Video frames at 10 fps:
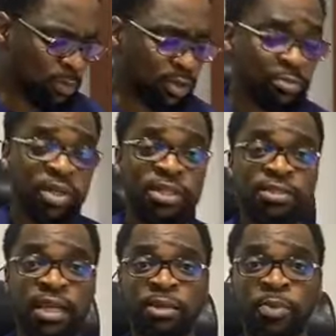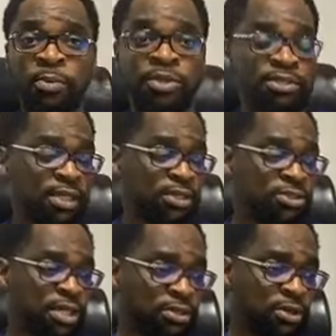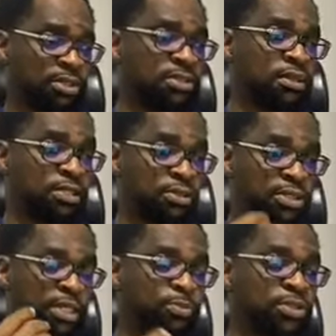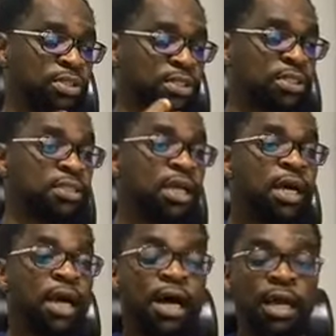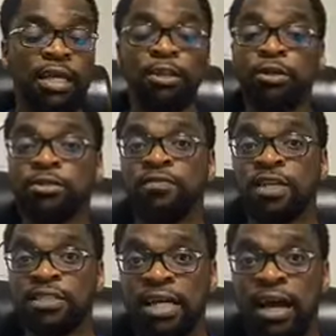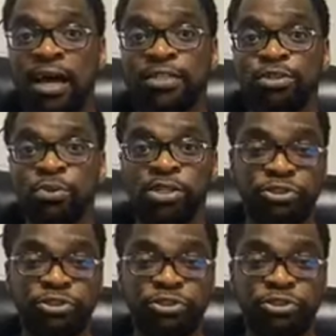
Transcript: both the minister and the permanent secretary and all the directors are putting in a lot of late hours to